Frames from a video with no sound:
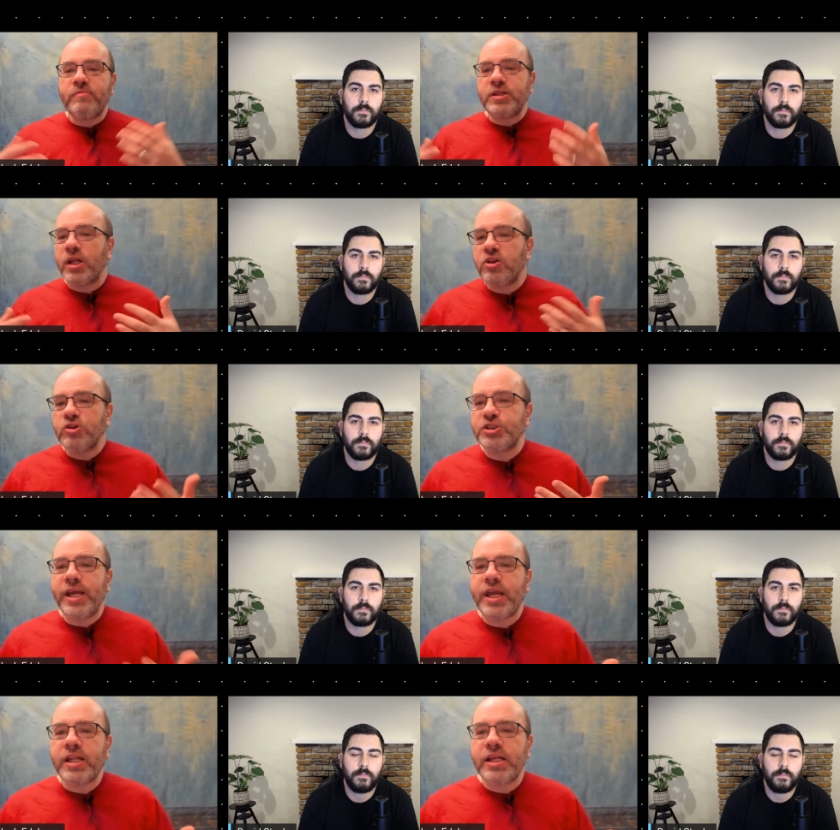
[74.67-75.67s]
Speaker 1: been a little
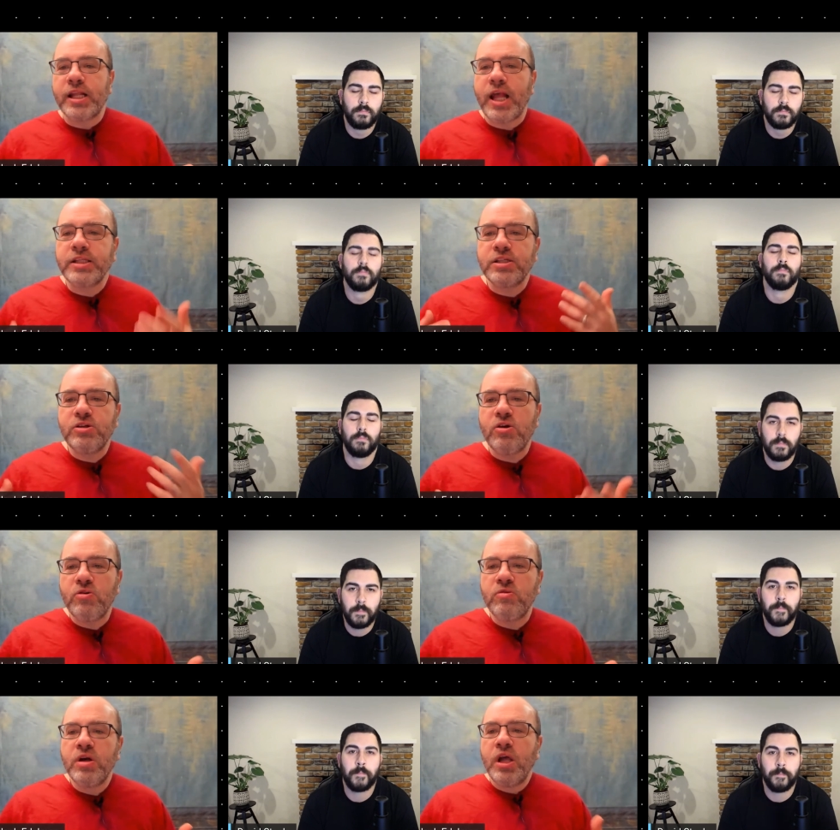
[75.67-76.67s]
shaken and I'd like to
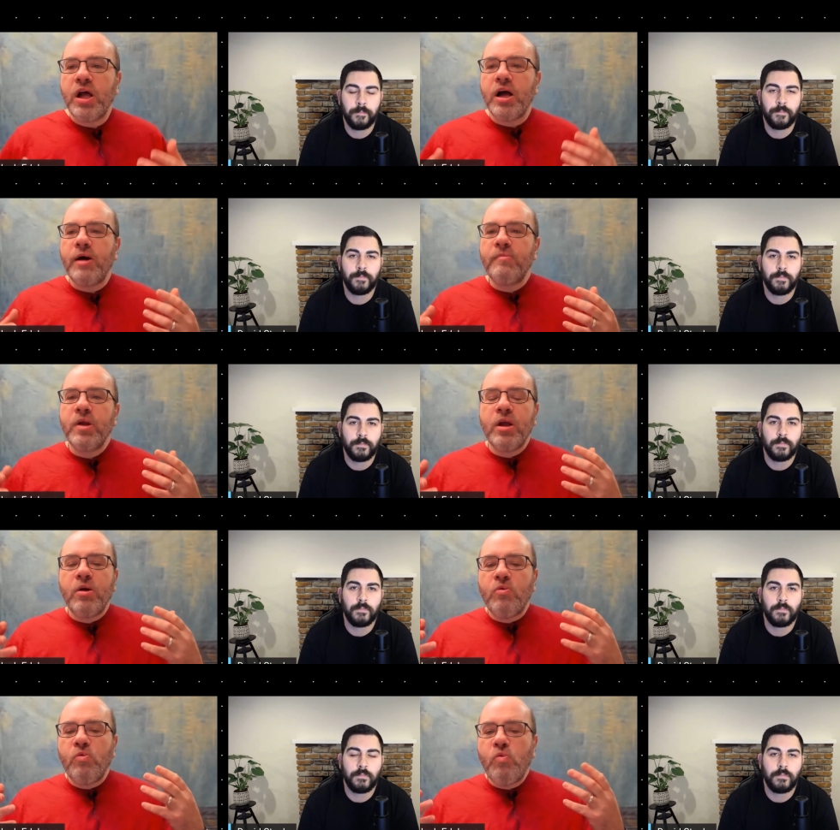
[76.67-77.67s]
know
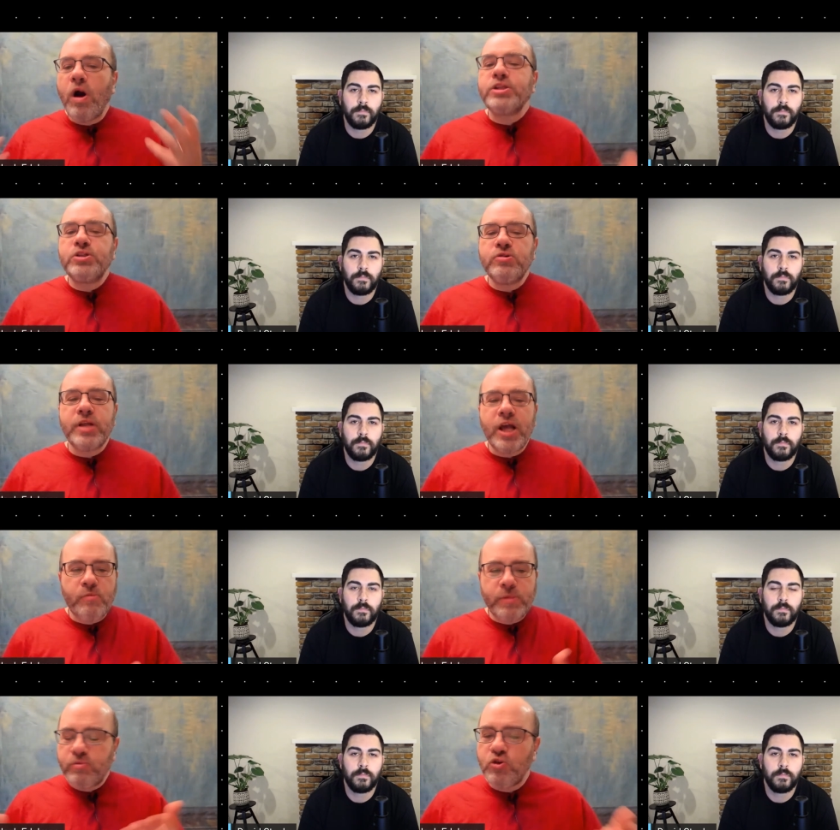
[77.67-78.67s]
what to do to
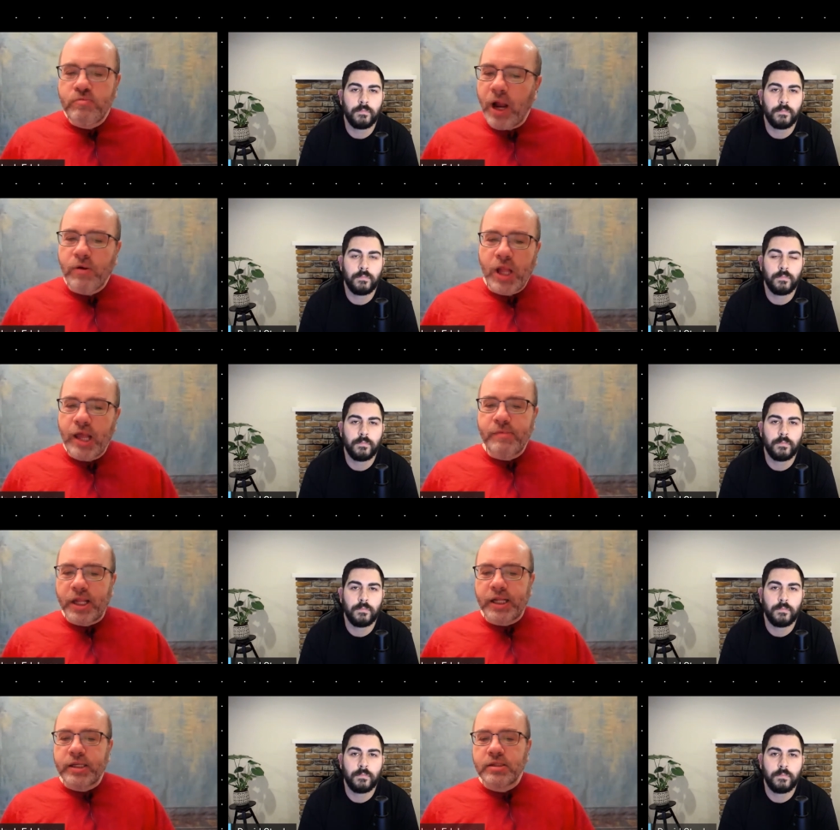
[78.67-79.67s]
help improve my
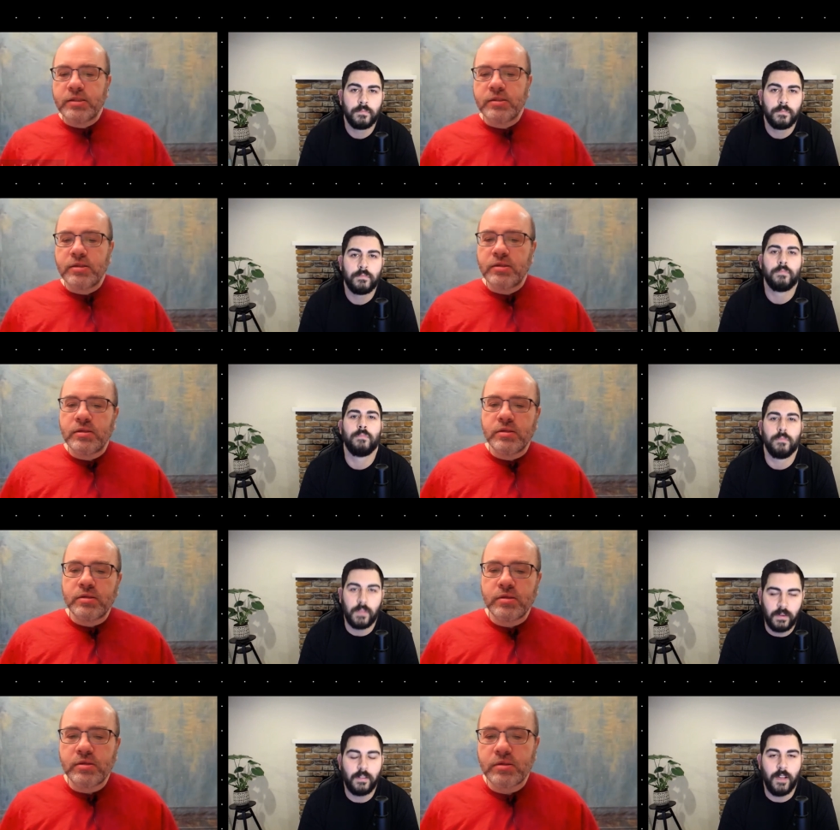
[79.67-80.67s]
reliability.
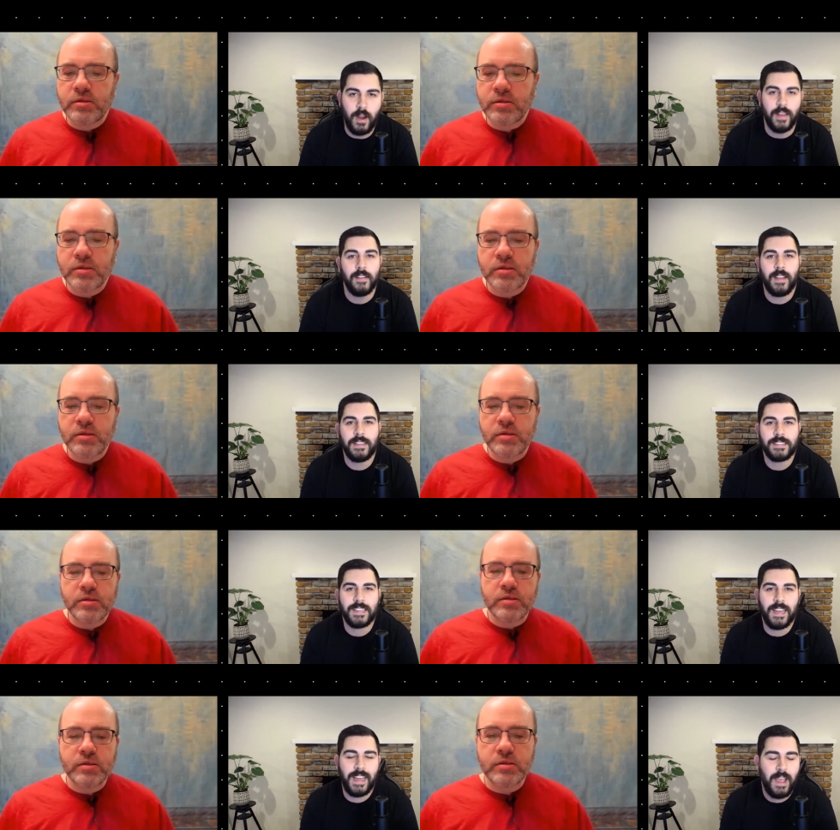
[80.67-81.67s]
Speaker 2: Got it.
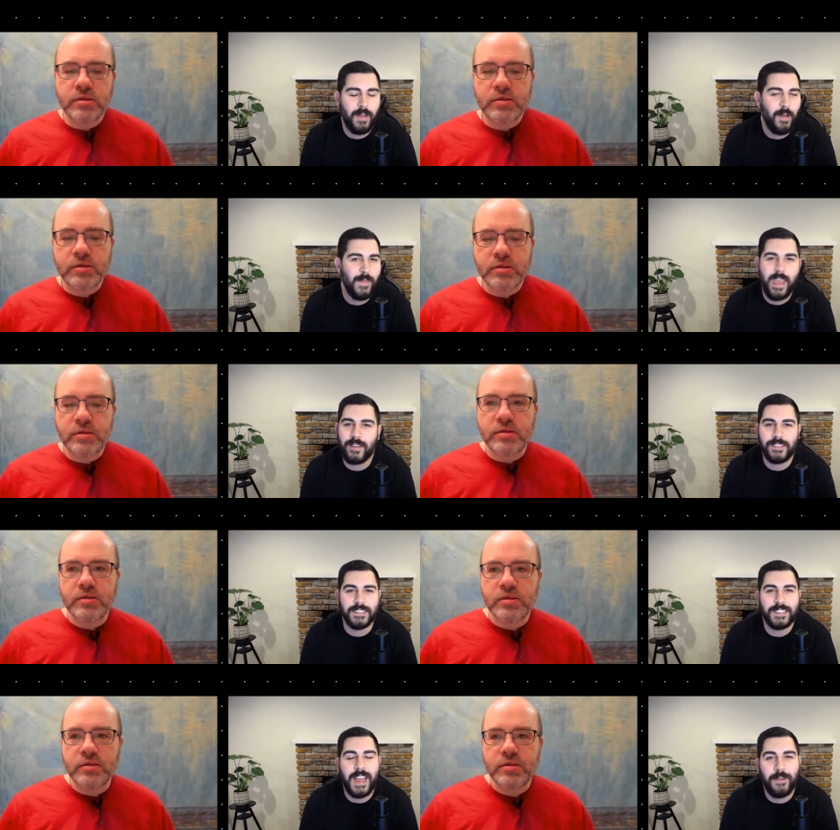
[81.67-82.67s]
That's, help me out
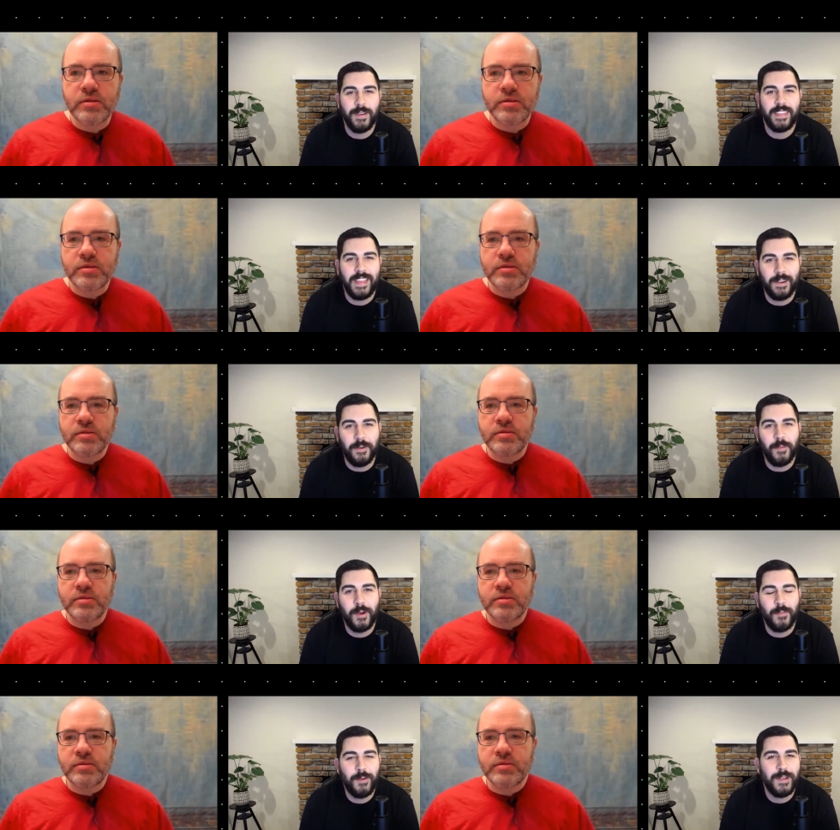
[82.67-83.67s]
to start with here.
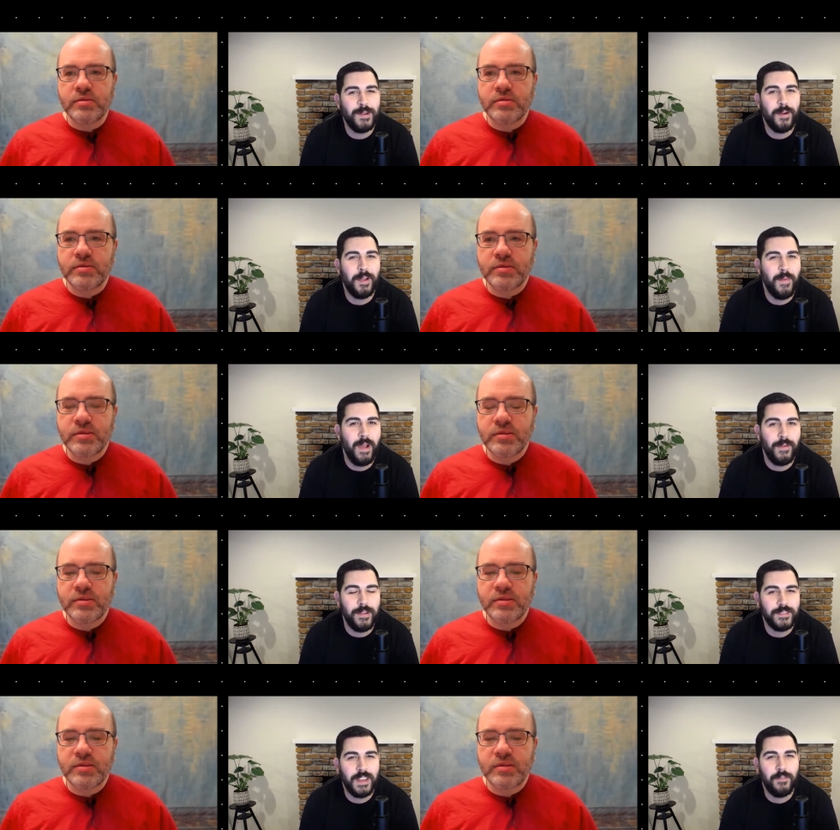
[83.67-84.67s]
What are we talking about
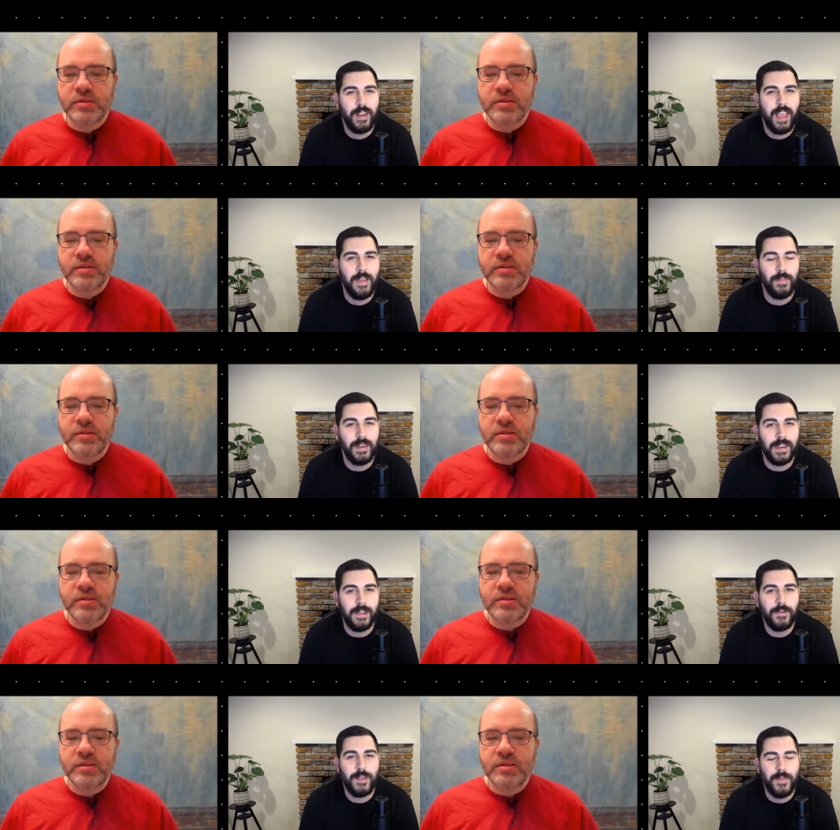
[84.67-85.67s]
when you say
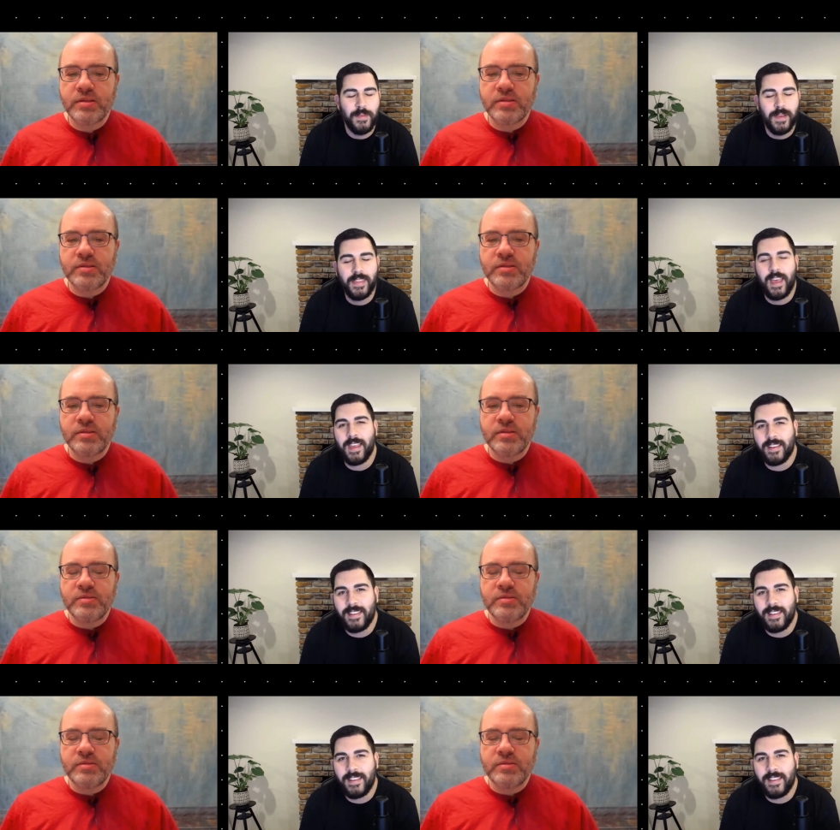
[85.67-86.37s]
reliability? What do you mean by that?